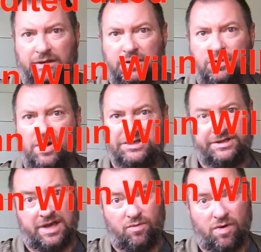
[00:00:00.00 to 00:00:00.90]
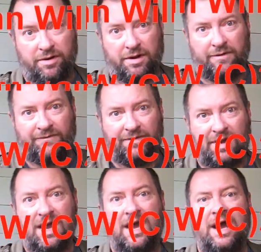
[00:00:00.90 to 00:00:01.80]
Quedgeley Wildlife,
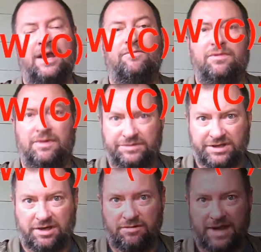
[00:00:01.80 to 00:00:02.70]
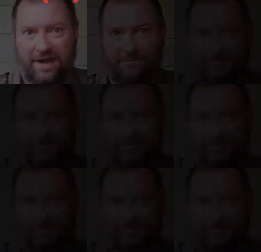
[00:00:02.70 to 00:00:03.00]
and we'll see you again.